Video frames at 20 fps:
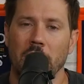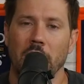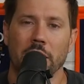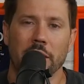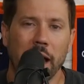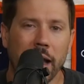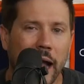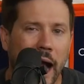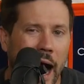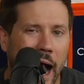
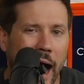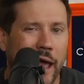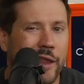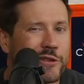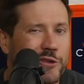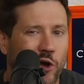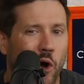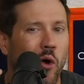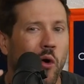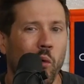Like, I
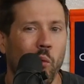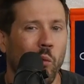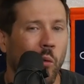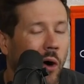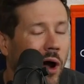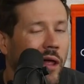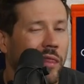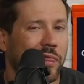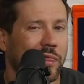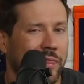don't
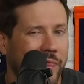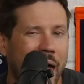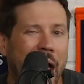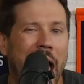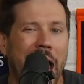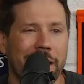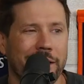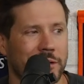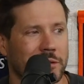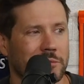want
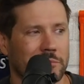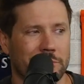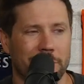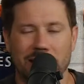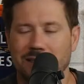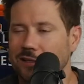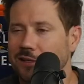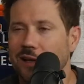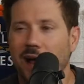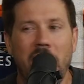that.
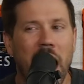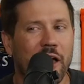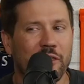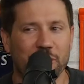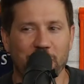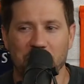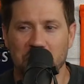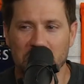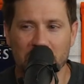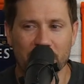That's not
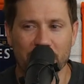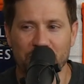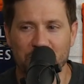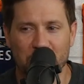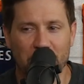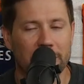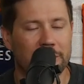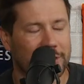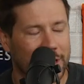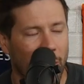the bill of
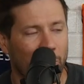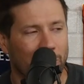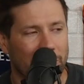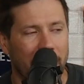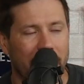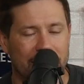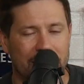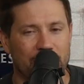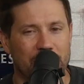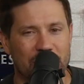goods I would
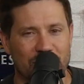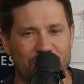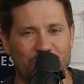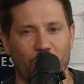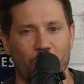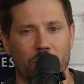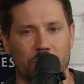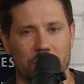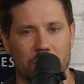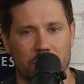like to be
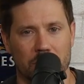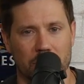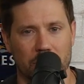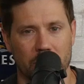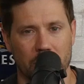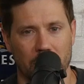sold.